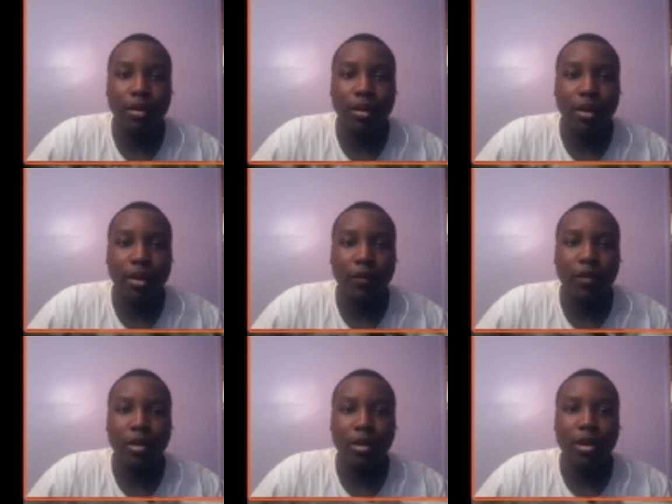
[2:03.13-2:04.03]
I feel
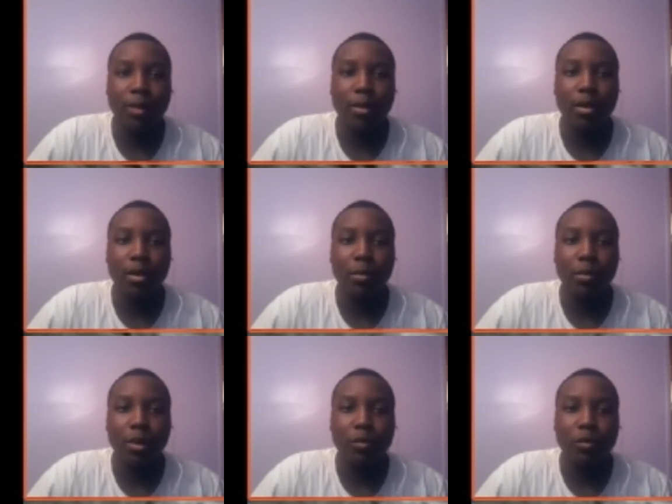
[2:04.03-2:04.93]
it coming up, but I'm
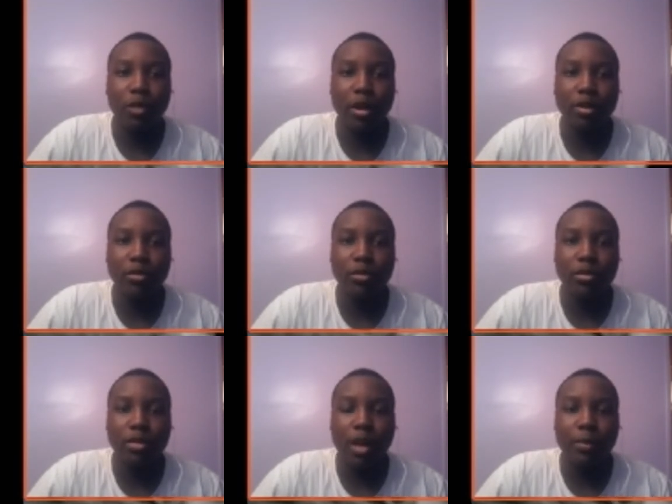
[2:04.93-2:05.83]
trying to
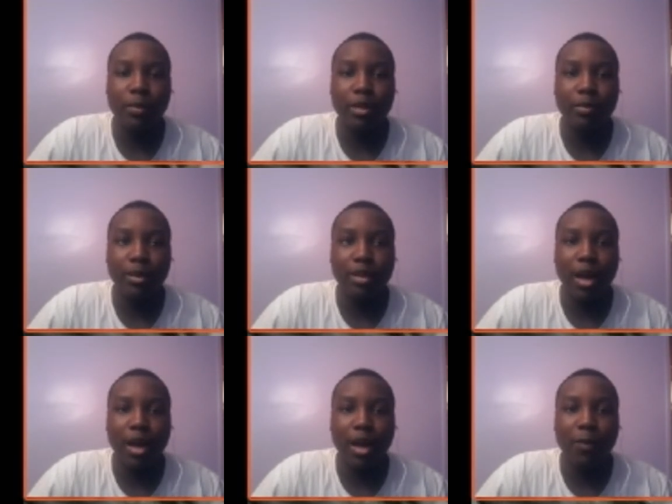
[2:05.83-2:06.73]
stop it because I
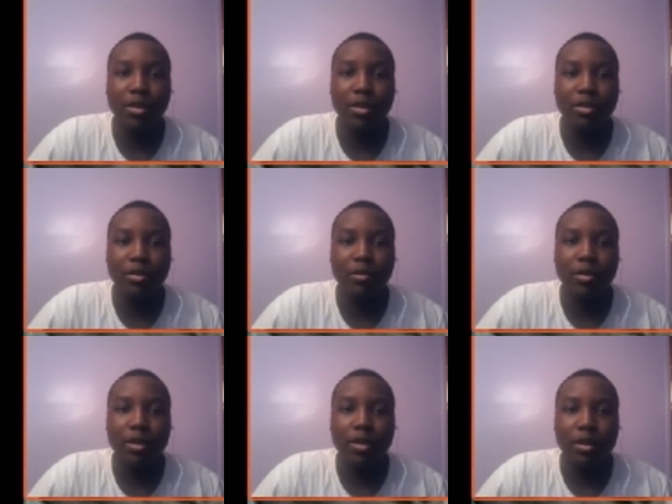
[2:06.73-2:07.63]
want to
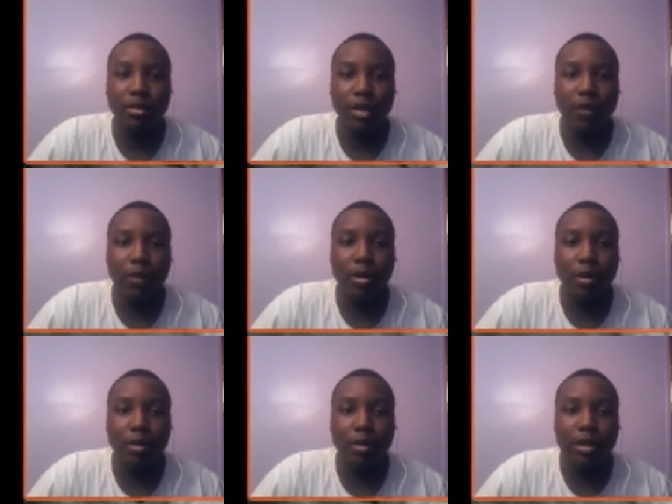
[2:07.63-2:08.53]
I want to
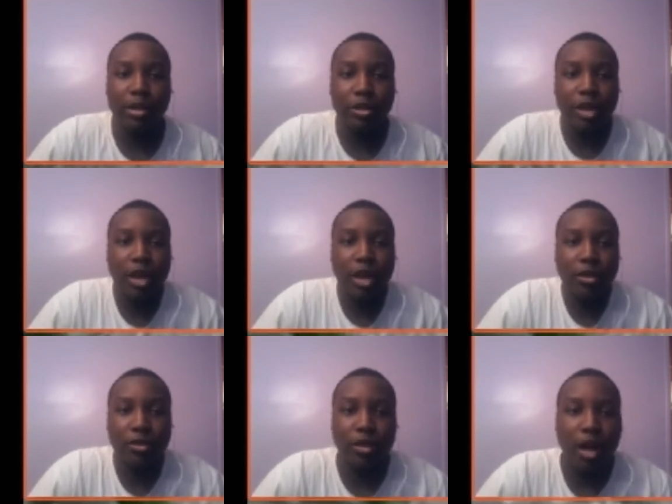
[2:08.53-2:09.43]
complete this challenge.
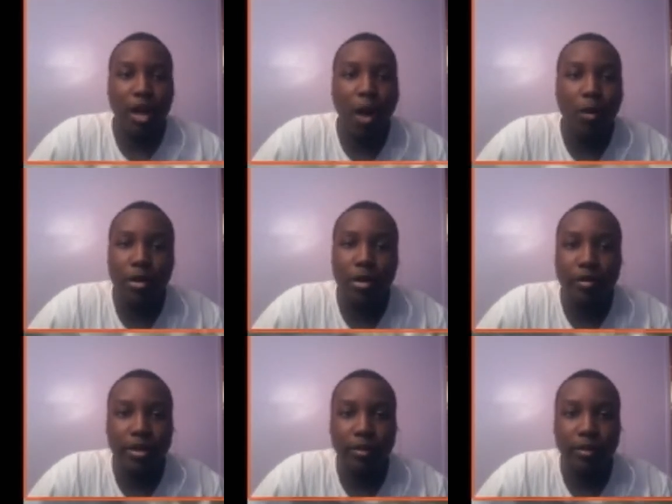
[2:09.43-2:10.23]
I don't want to grin.